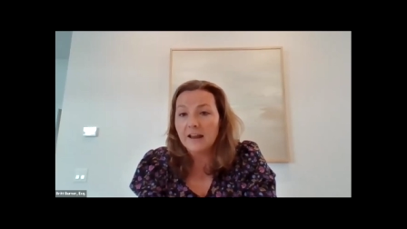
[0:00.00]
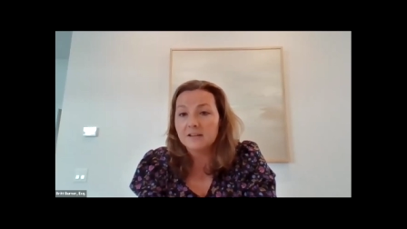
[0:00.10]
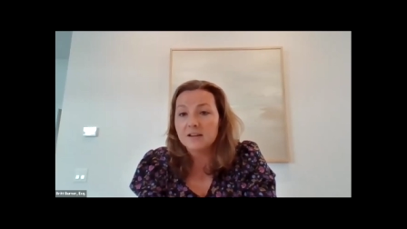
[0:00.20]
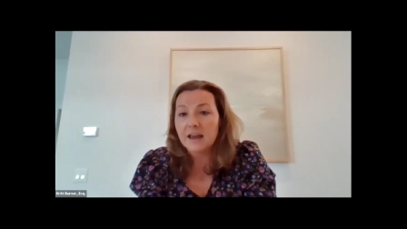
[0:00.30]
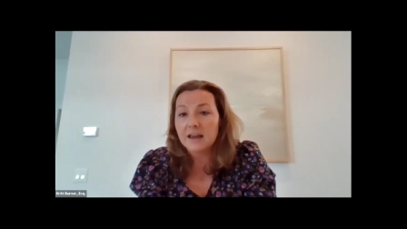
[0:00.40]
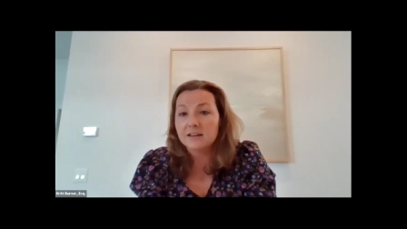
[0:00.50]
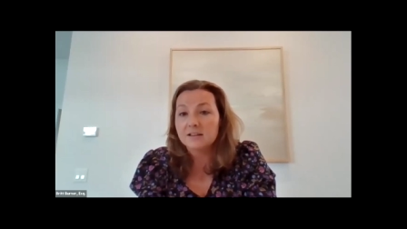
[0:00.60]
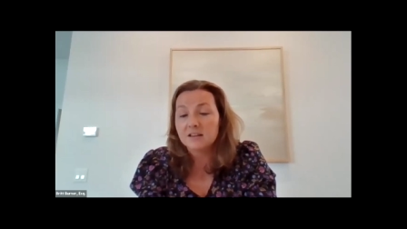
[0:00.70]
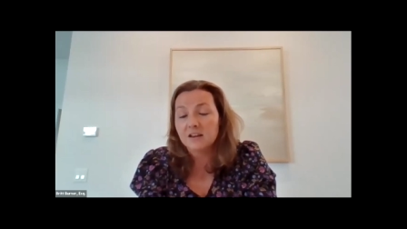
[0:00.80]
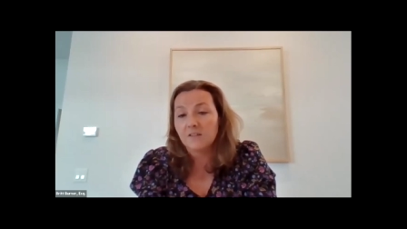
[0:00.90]
And,
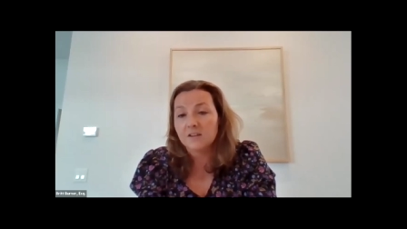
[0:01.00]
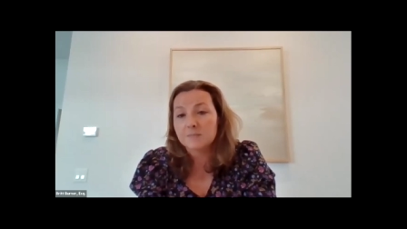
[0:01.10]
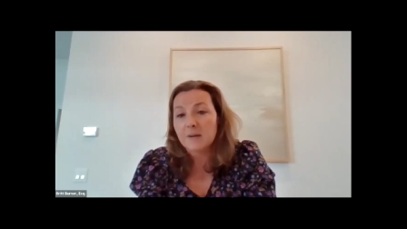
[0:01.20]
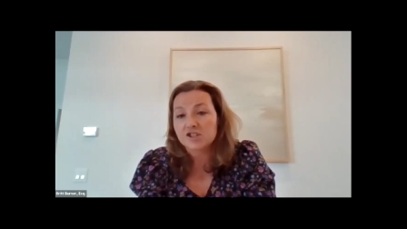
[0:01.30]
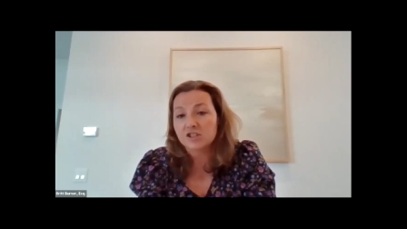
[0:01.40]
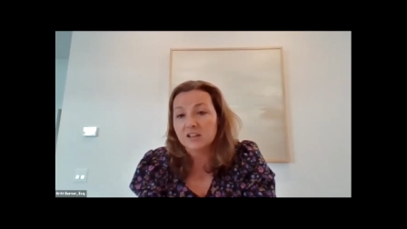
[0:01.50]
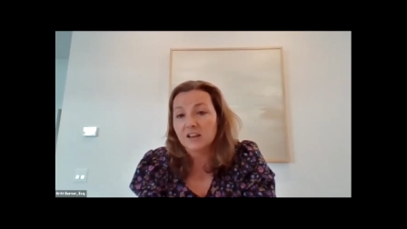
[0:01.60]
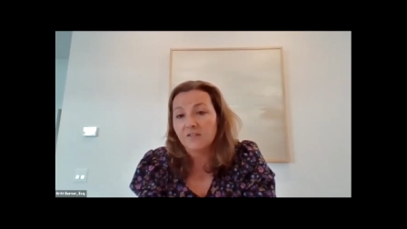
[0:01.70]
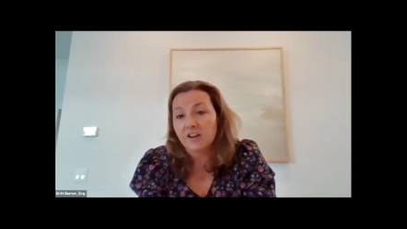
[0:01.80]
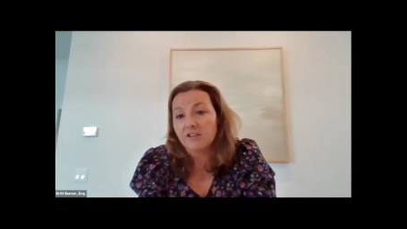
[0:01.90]
and it, especially
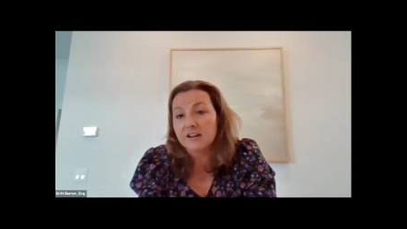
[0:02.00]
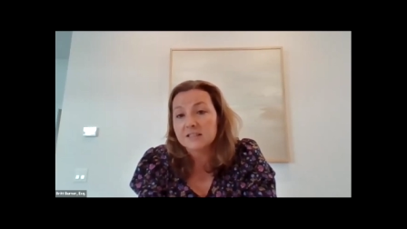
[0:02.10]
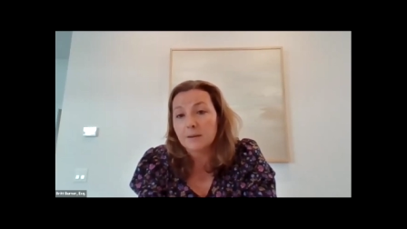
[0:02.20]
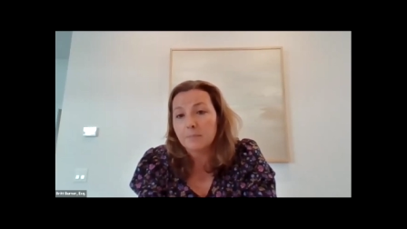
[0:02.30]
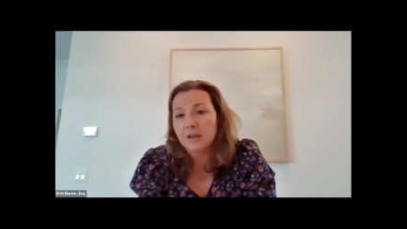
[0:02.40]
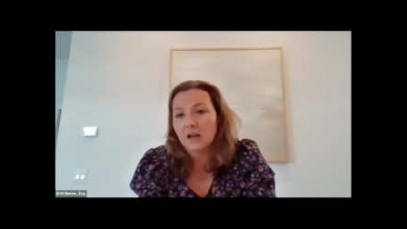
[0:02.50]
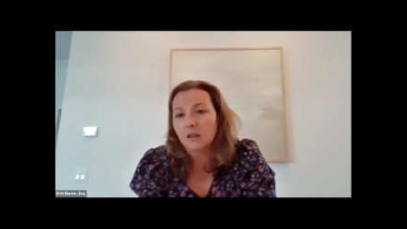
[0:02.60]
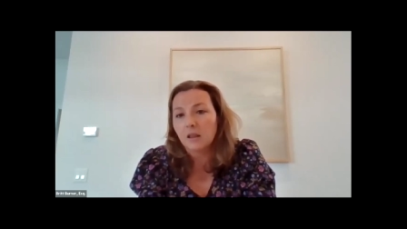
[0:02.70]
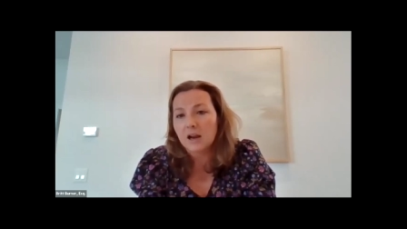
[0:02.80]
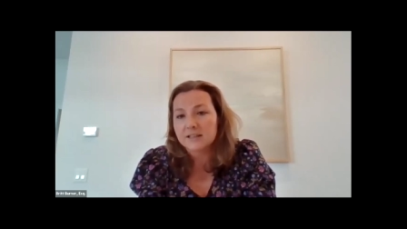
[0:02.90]
if there ends up being
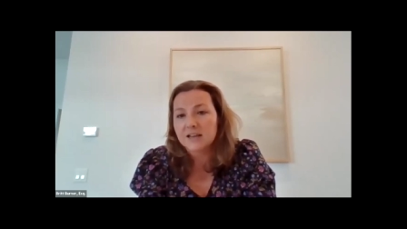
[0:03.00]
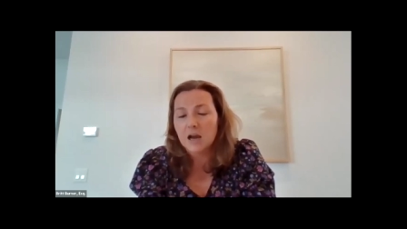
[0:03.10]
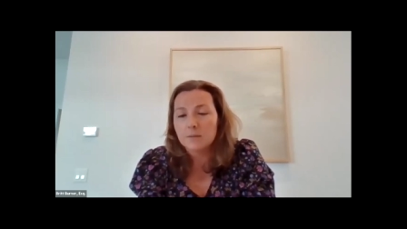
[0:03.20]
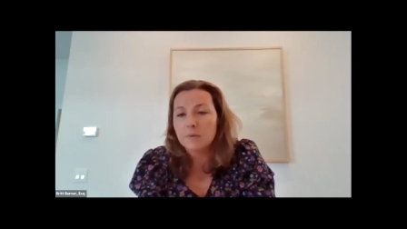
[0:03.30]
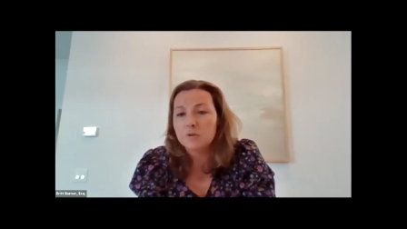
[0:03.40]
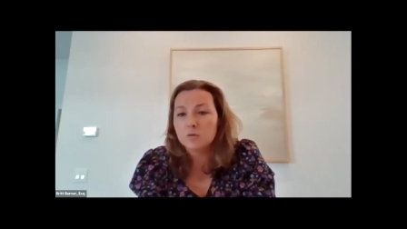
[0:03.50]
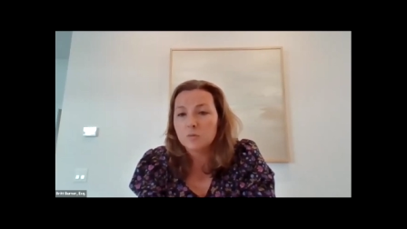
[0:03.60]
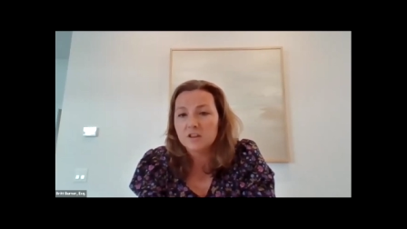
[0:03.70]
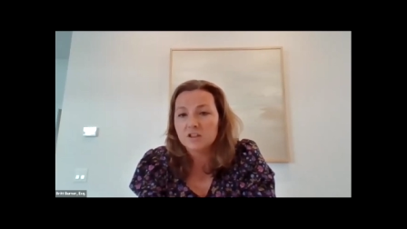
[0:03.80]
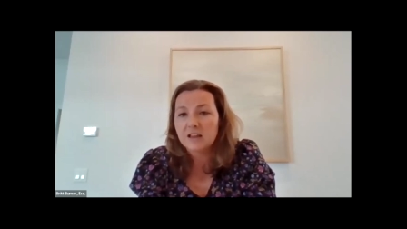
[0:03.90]
a lot of time between
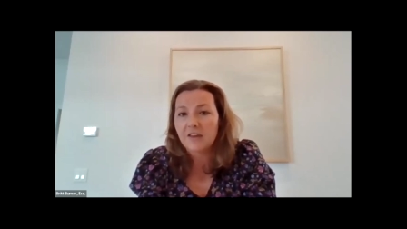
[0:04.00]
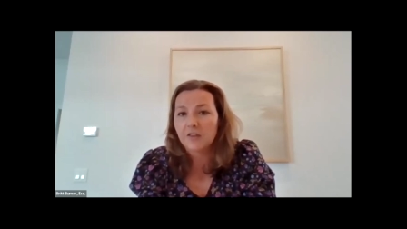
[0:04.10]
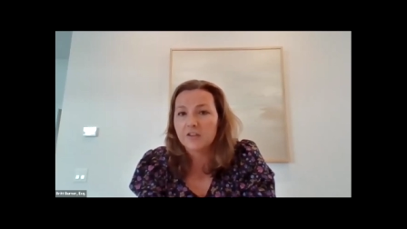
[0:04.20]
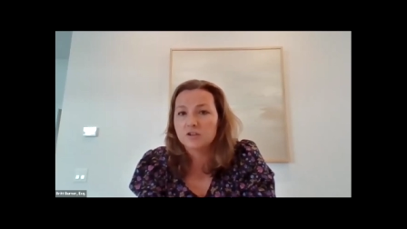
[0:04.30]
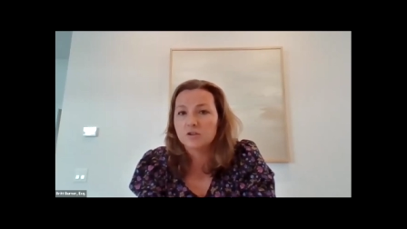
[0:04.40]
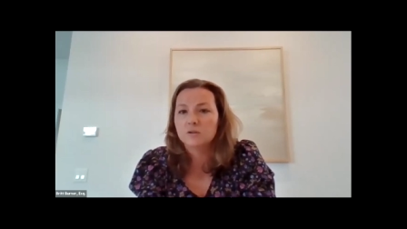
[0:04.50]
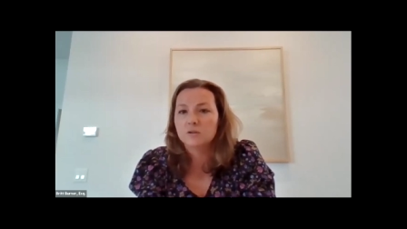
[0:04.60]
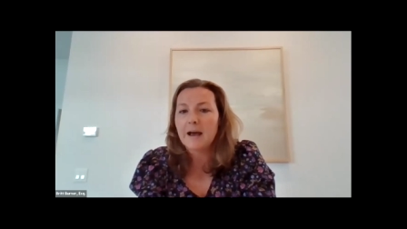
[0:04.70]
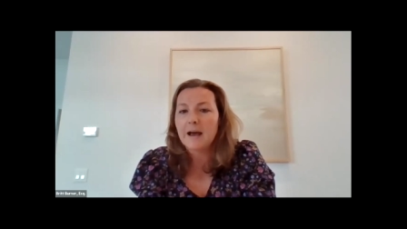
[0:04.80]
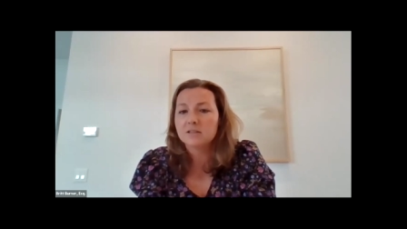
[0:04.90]
the death of the two
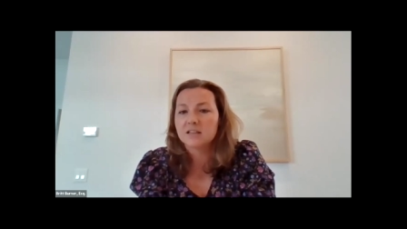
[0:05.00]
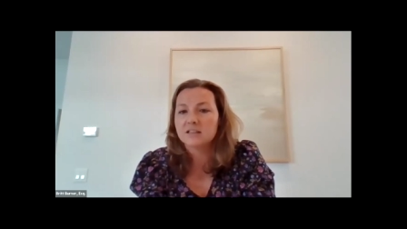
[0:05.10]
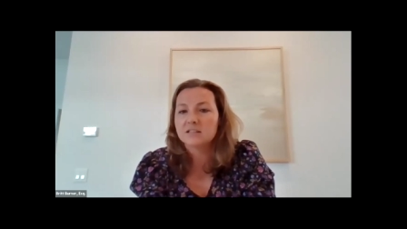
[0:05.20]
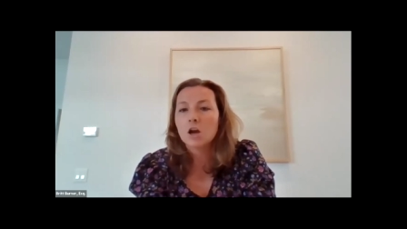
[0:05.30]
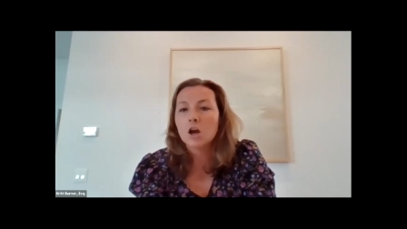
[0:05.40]
spouses,